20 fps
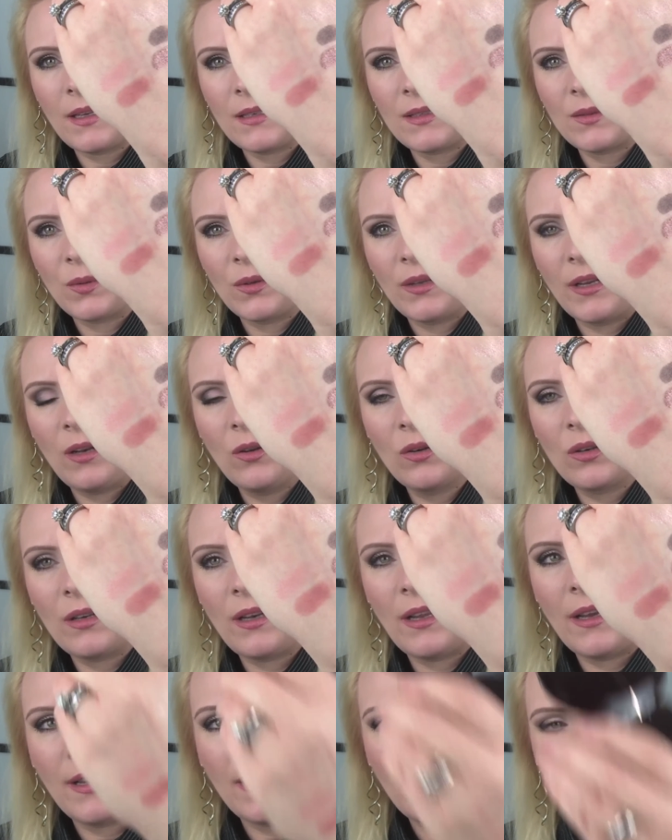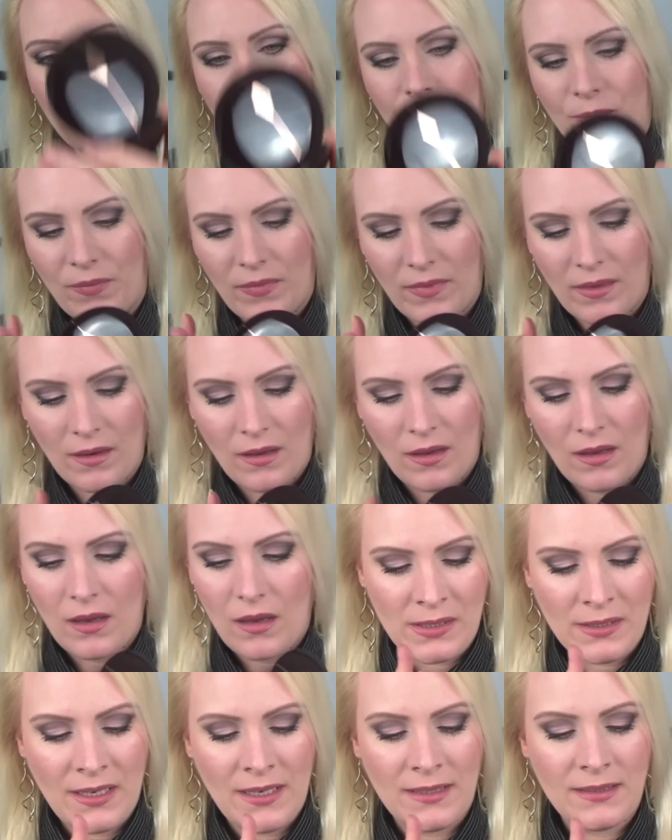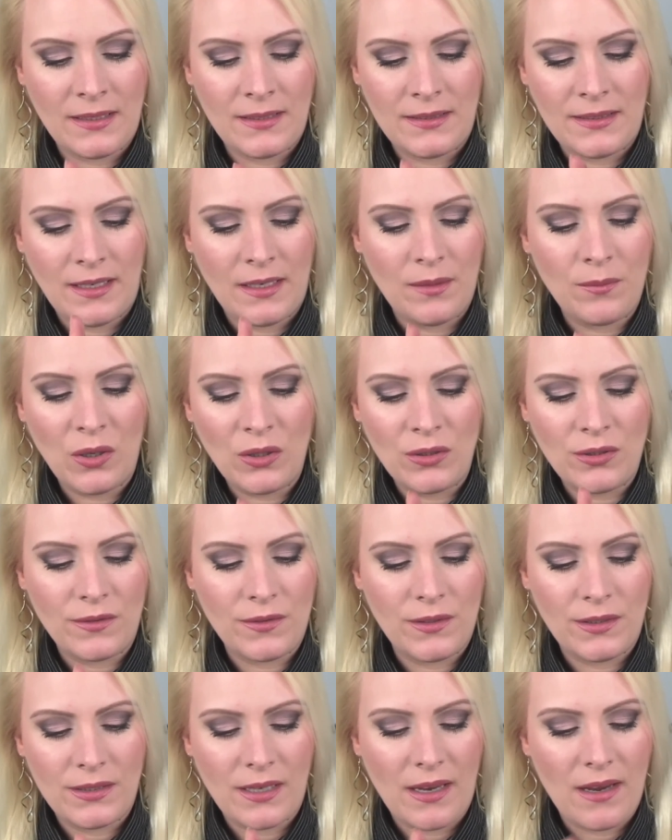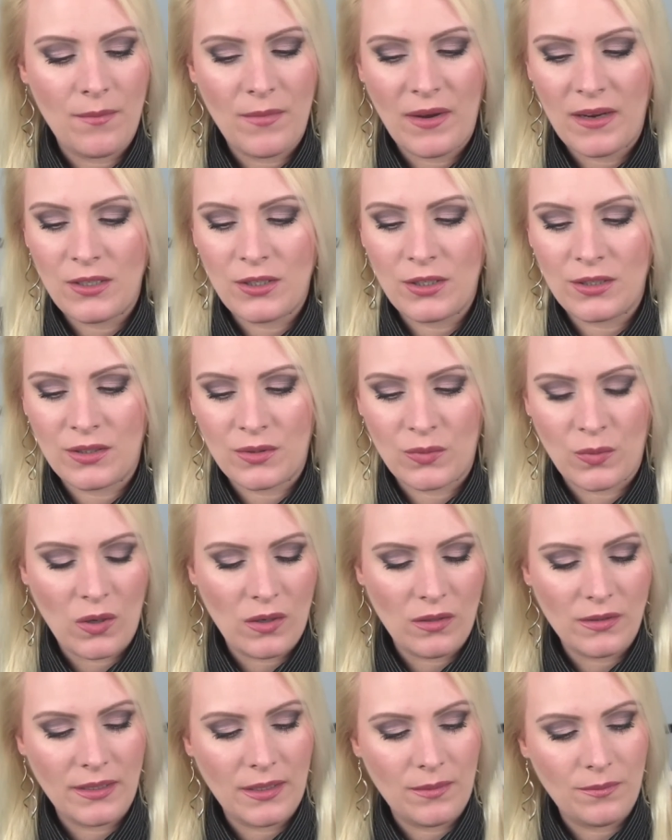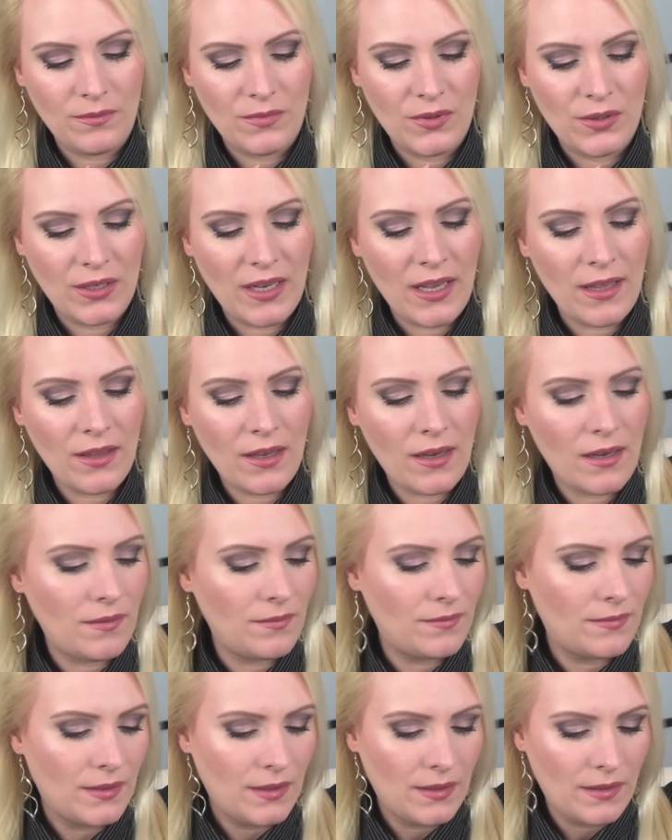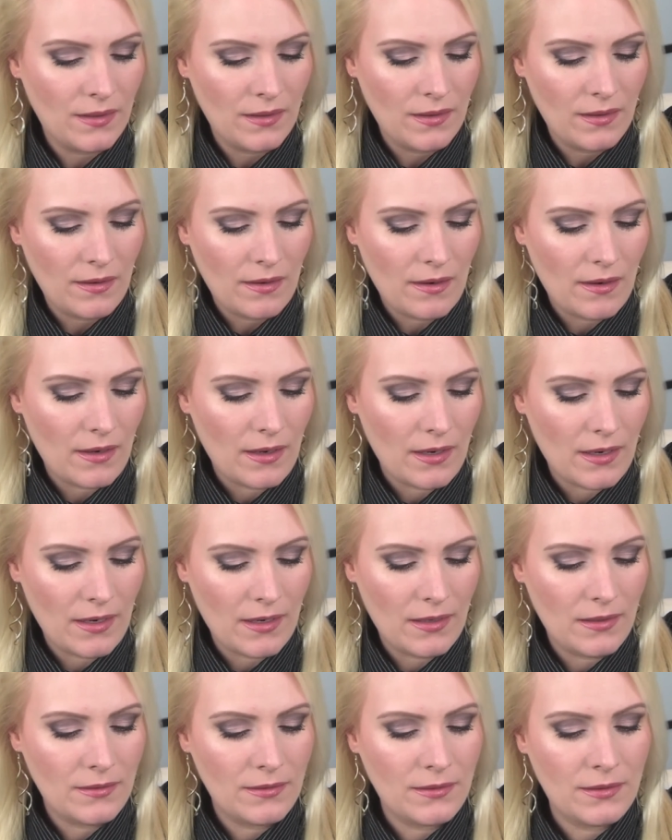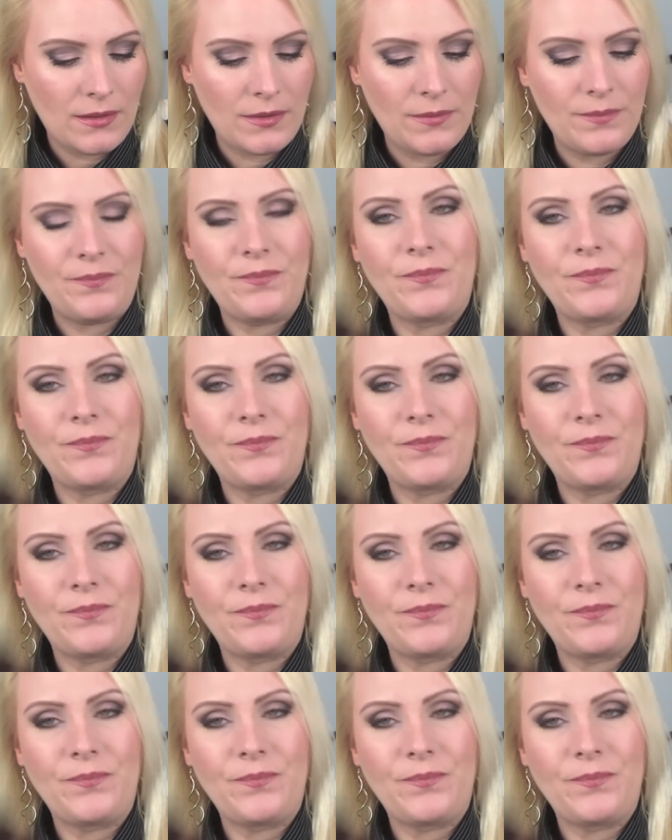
that's what they look like but as I said most of the time I just swirl them together and